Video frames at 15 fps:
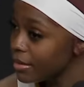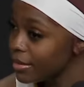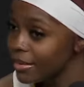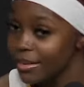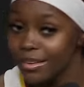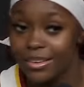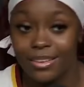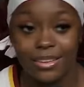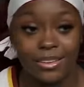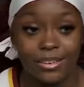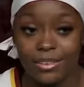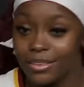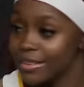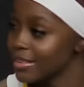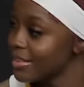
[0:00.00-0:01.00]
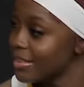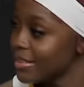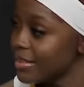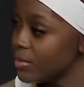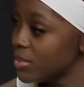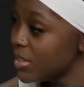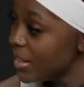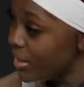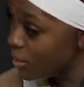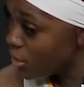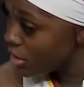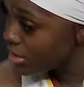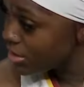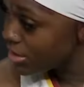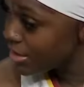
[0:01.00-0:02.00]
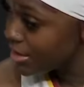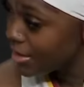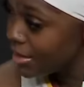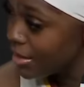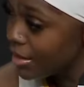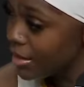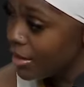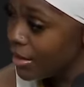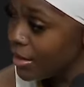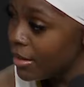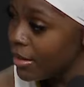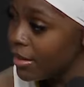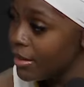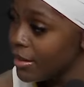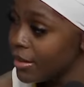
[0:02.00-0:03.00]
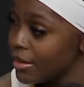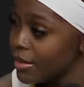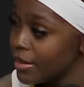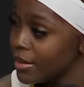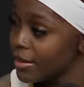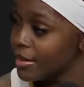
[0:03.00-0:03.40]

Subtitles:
I mean, we gave up a 17 or 20